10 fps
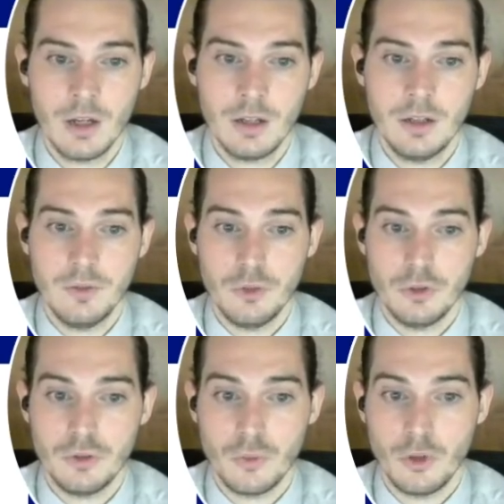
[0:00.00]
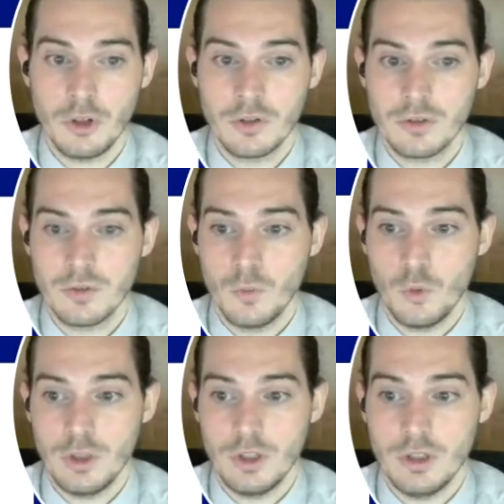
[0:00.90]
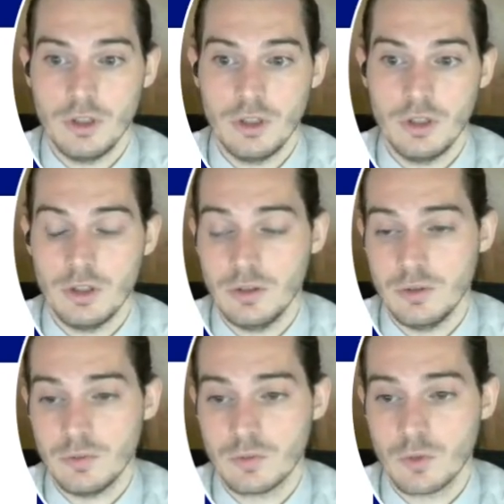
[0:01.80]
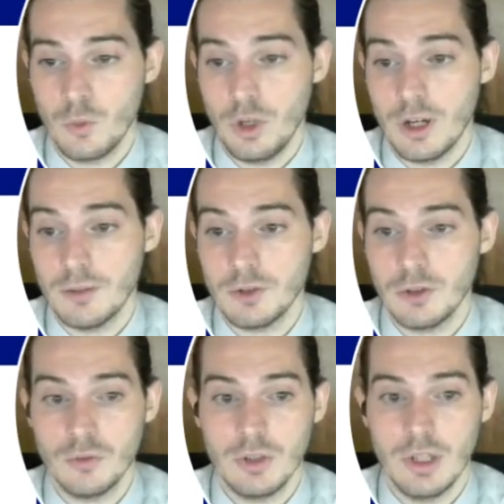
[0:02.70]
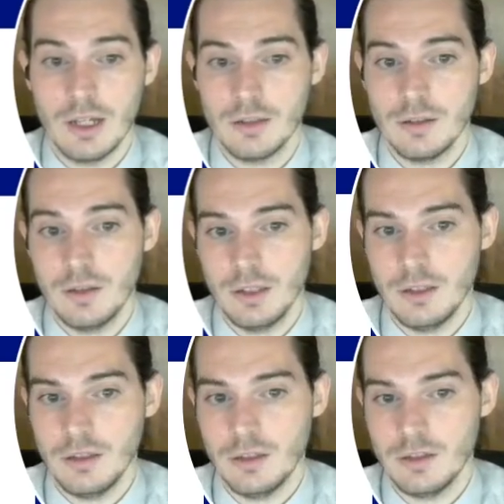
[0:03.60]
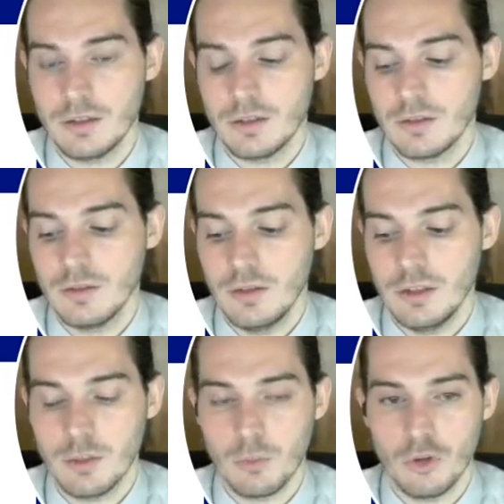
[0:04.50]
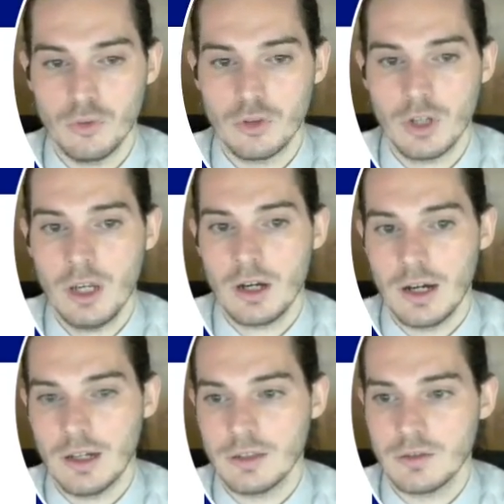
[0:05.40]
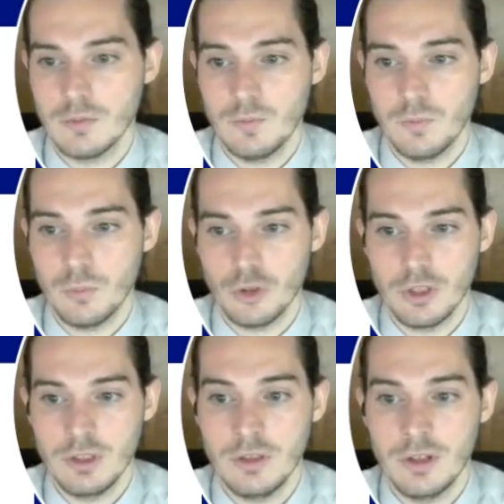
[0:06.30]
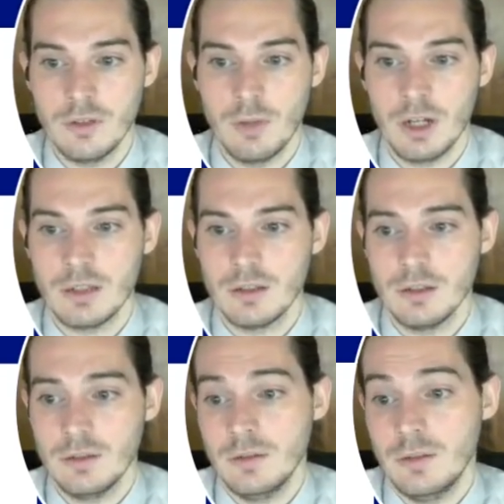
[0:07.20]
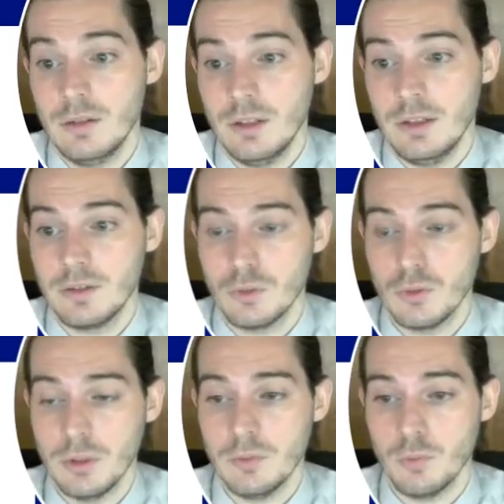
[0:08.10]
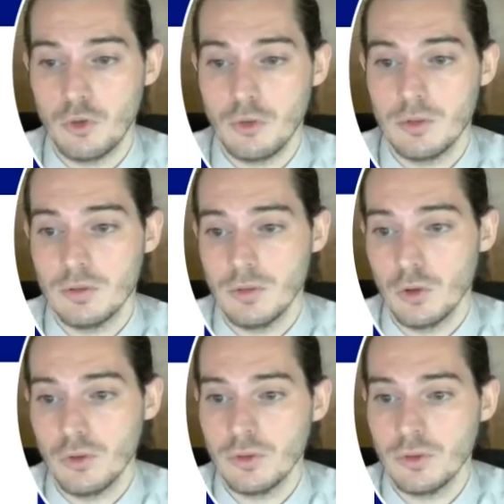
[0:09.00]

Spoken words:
In future works, we have shown that this approach has potential, but needs to be improved also.